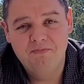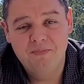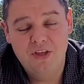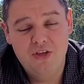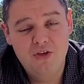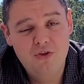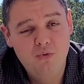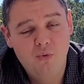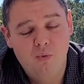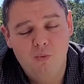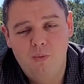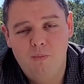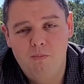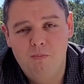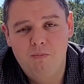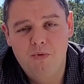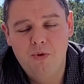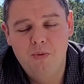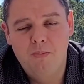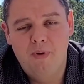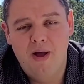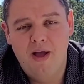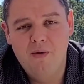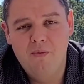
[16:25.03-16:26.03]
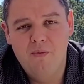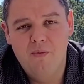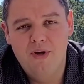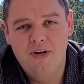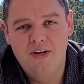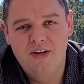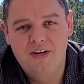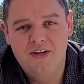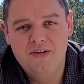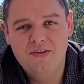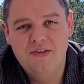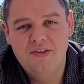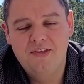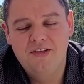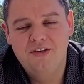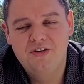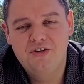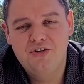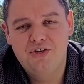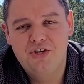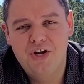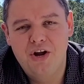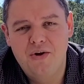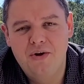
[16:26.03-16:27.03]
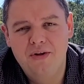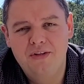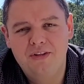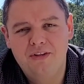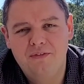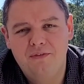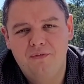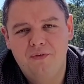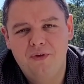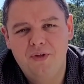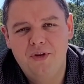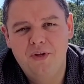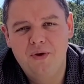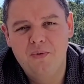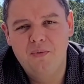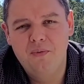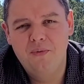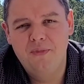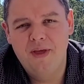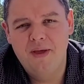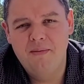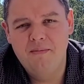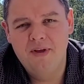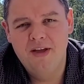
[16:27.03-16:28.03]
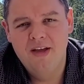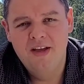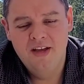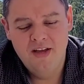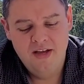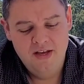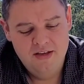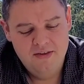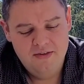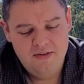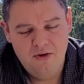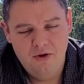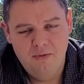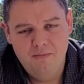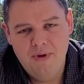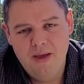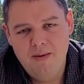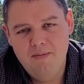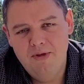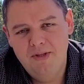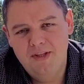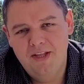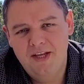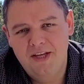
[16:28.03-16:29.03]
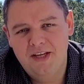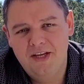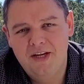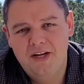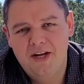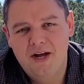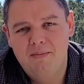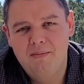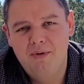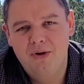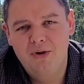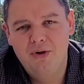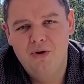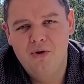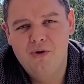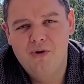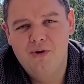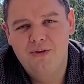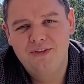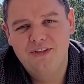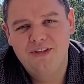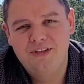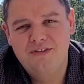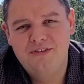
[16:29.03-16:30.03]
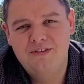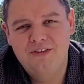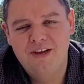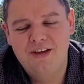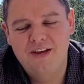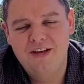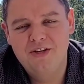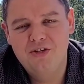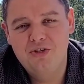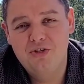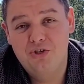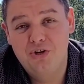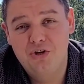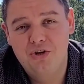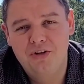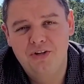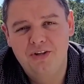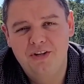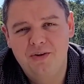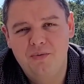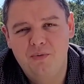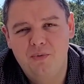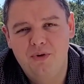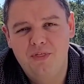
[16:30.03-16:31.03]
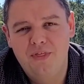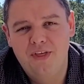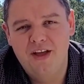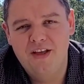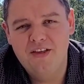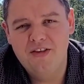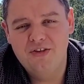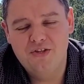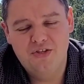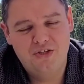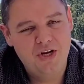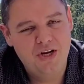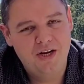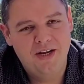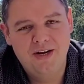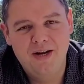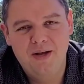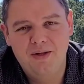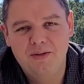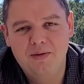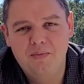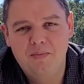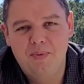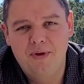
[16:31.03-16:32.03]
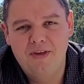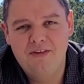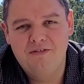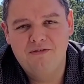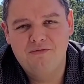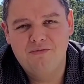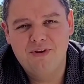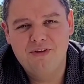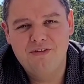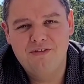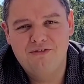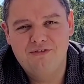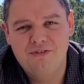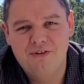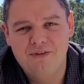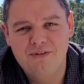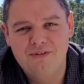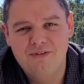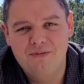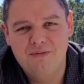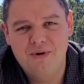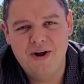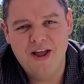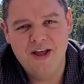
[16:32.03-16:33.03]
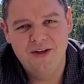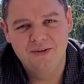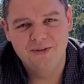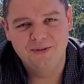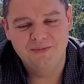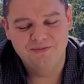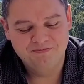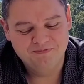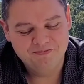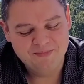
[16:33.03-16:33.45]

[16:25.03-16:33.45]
you might want to consider sharing the video with them, so maybe they can come along on this journey with us, checking out the best restaurants around.